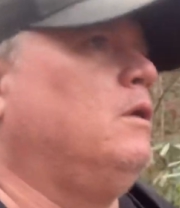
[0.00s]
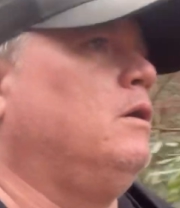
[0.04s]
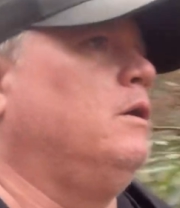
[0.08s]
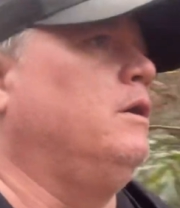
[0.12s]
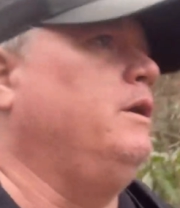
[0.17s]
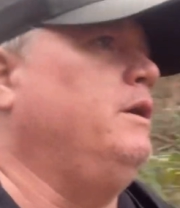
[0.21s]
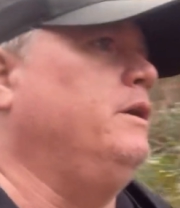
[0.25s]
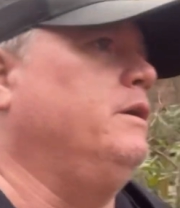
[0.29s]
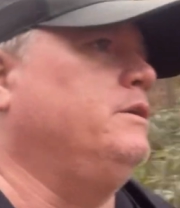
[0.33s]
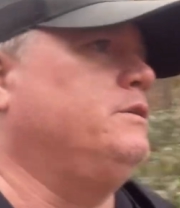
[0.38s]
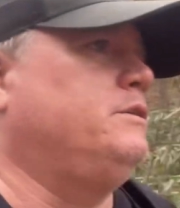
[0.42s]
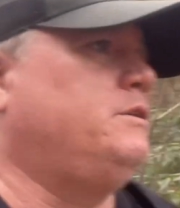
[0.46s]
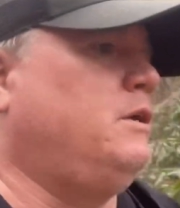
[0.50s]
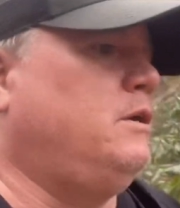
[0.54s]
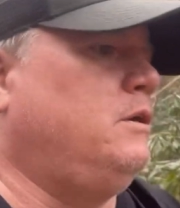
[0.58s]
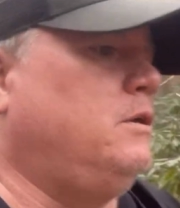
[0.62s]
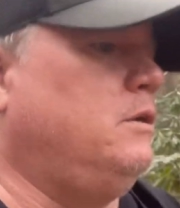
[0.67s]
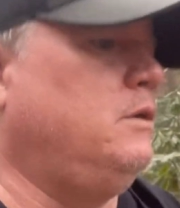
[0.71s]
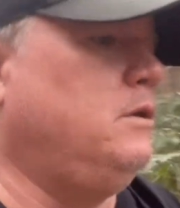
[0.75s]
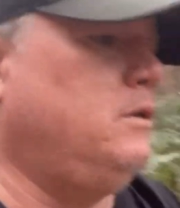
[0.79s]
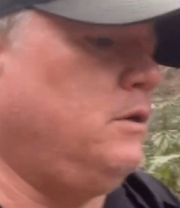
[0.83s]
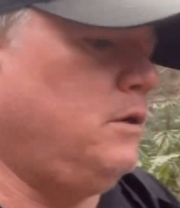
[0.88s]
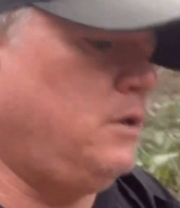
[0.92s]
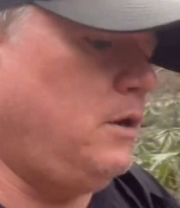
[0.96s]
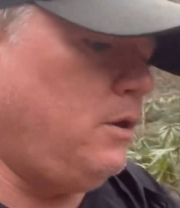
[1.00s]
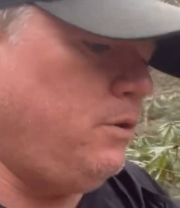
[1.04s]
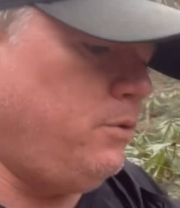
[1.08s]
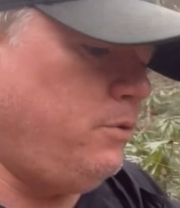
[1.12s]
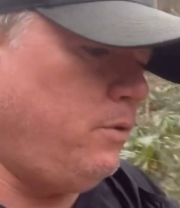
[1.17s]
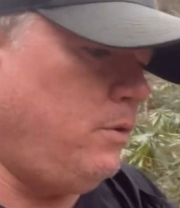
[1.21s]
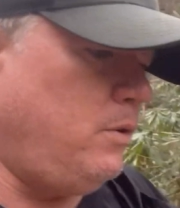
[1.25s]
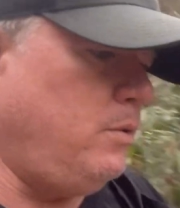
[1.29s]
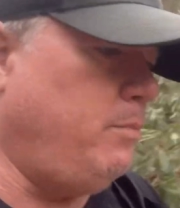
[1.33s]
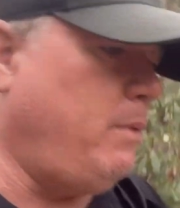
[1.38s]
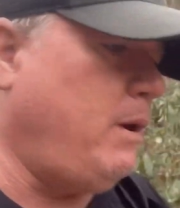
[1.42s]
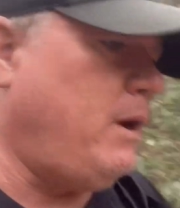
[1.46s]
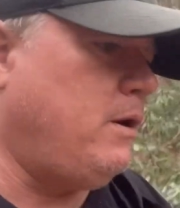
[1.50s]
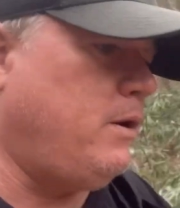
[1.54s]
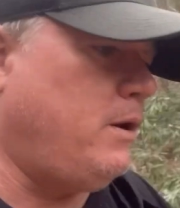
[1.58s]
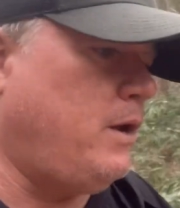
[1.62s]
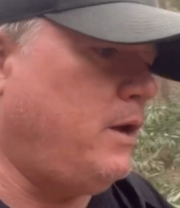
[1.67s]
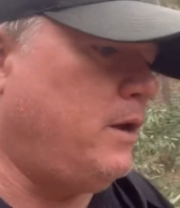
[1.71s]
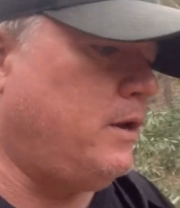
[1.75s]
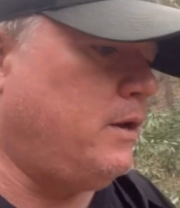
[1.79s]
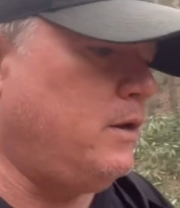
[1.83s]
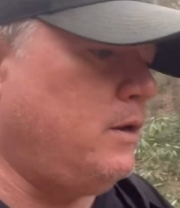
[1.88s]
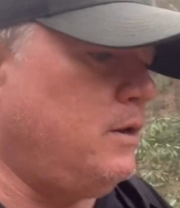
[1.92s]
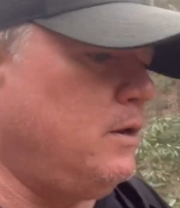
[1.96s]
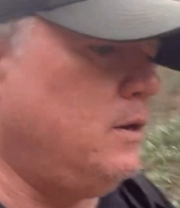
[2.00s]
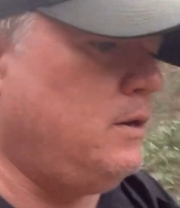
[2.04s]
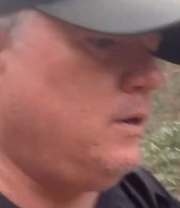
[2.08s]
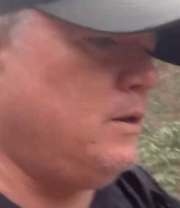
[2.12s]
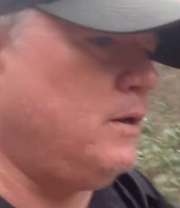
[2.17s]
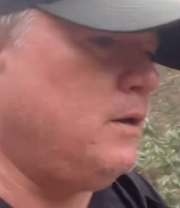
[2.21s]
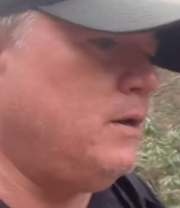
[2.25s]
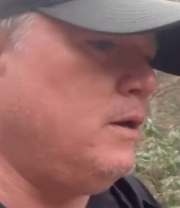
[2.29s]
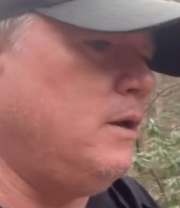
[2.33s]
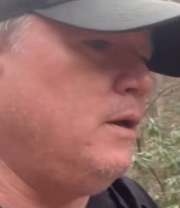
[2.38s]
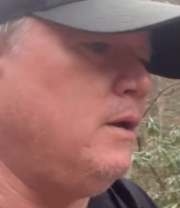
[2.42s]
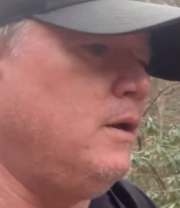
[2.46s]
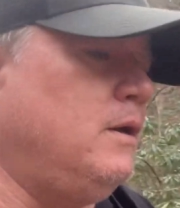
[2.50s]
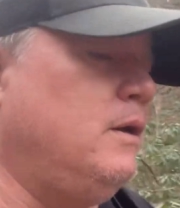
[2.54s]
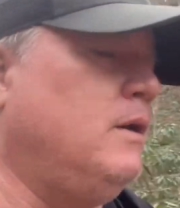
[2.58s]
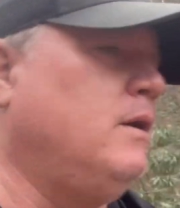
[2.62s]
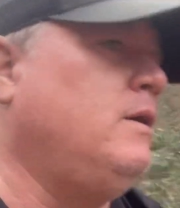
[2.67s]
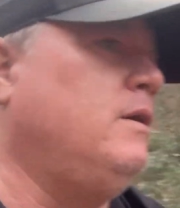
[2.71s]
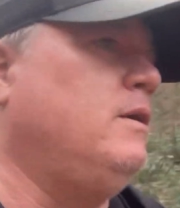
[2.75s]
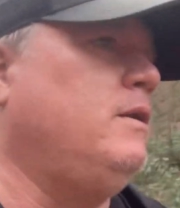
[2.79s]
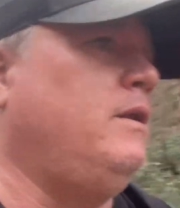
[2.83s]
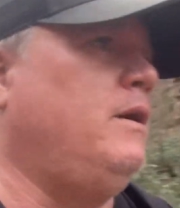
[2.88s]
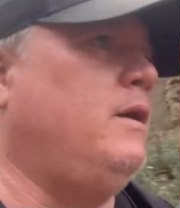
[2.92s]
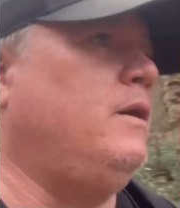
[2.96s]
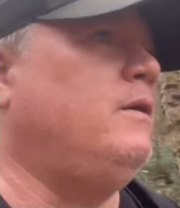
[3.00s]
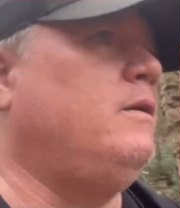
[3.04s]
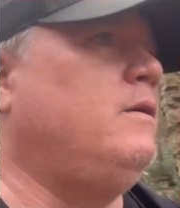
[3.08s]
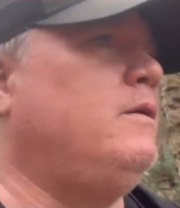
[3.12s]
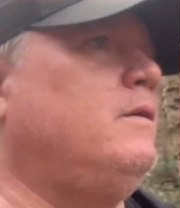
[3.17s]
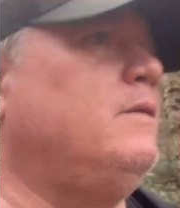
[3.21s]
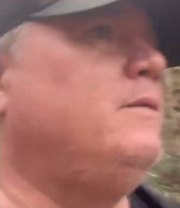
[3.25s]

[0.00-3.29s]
is go throw a bear hang. Now,